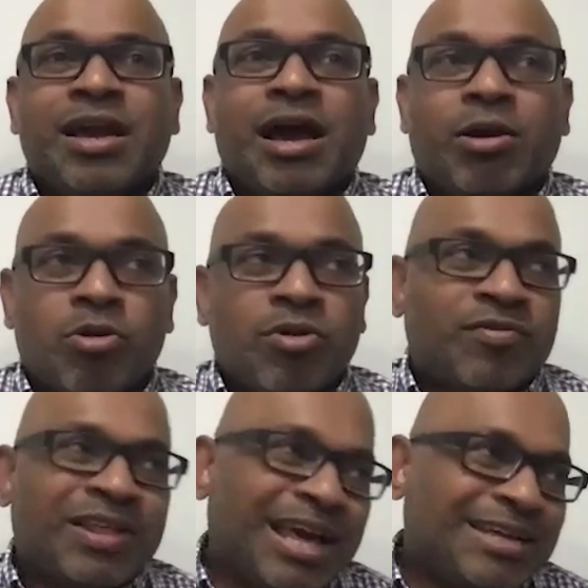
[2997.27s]
However,
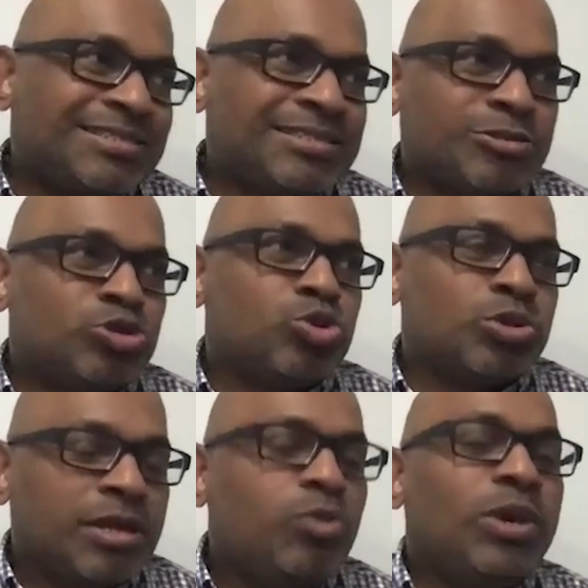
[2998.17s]
over the last 2 or
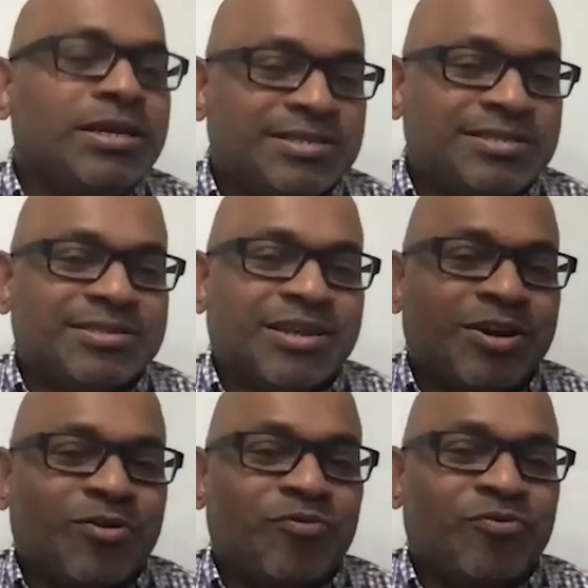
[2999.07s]
3 weeks,
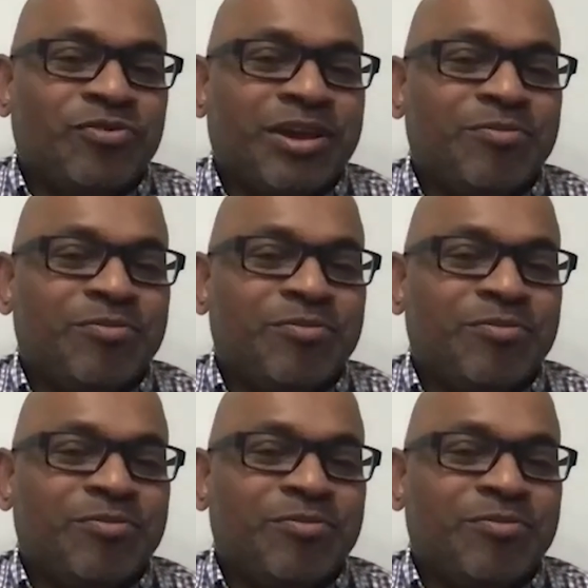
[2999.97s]
we have